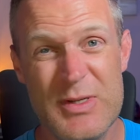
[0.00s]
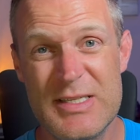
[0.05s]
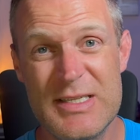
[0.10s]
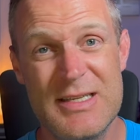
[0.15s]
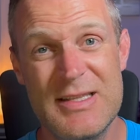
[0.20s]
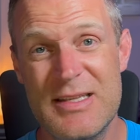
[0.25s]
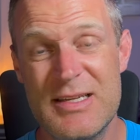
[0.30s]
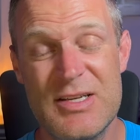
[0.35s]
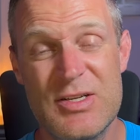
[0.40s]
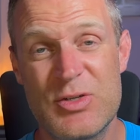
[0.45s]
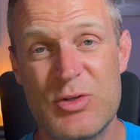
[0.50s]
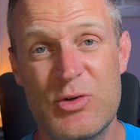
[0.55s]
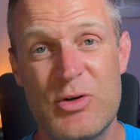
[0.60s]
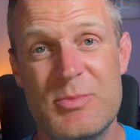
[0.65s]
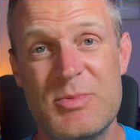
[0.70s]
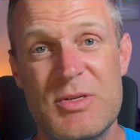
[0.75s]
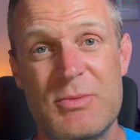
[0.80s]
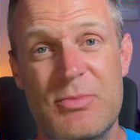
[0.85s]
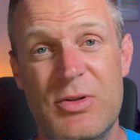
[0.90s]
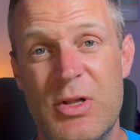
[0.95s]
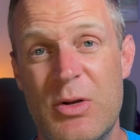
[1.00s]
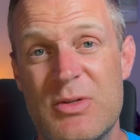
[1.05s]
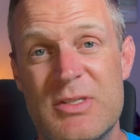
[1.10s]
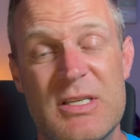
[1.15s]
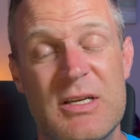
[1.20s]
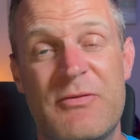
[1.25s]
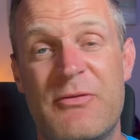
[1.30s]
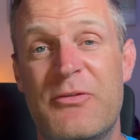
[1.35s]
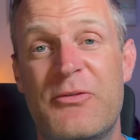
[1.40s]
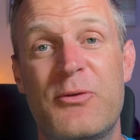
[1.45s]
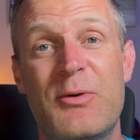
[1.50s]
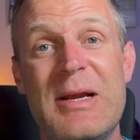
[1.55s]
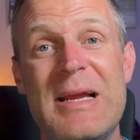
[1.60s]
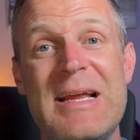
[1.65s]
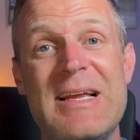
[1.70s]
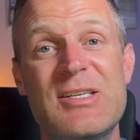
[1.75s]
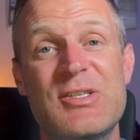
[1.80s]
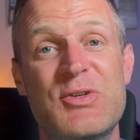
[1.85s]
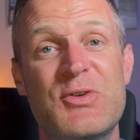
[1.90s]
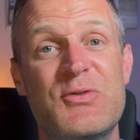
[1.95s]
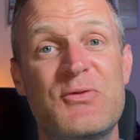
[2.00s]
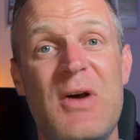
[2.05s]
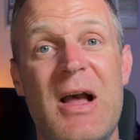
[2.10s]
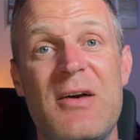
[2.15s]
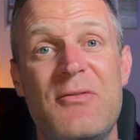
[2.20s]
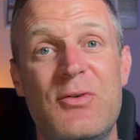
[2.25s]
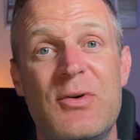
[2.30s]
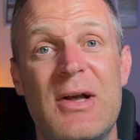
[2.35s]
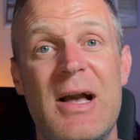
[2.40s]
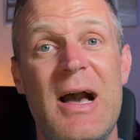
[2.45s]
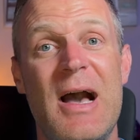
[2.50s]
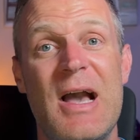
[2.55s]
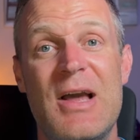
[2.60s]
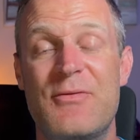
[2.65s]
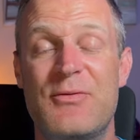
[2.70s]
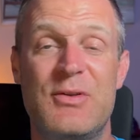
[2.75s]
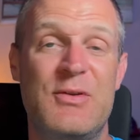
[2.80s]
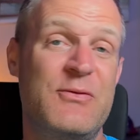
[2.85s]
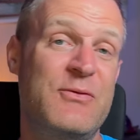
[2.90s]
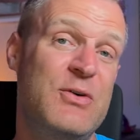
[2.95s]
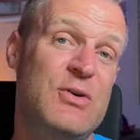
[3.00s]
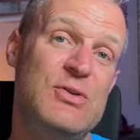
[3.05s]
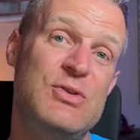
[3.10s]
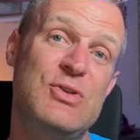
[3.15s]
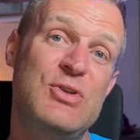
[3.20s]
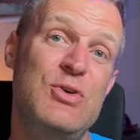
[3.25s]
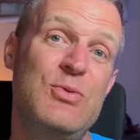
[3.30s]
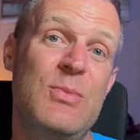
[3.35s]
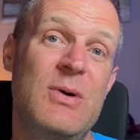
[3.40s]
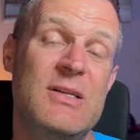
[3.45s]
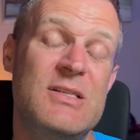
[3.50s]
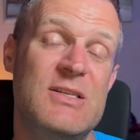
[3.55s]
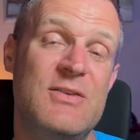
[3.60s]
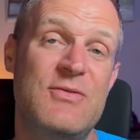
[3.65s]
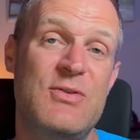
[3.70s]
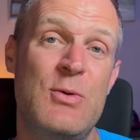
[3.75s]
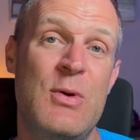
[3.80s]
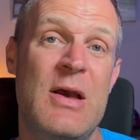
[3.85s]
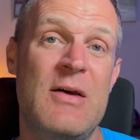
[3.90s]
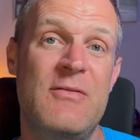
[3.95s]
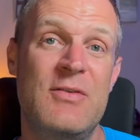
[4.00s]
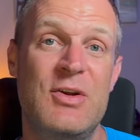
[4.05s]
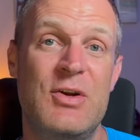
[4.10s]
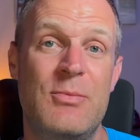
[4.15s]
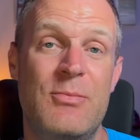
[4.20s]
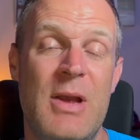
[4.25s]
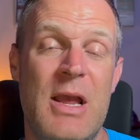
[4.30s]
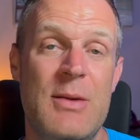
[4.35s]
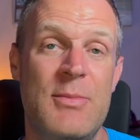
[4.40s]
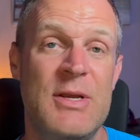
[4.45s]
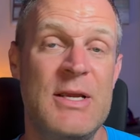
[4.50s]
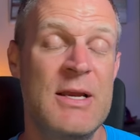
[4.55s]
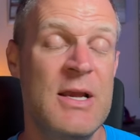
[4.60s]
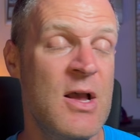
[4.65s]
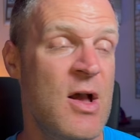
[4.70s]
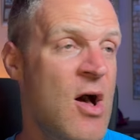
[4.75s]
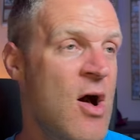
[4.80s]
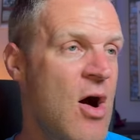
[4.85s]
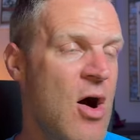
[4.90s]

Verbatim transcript: It's in the description below. It's a free survival guide for the first two months of you having your baby.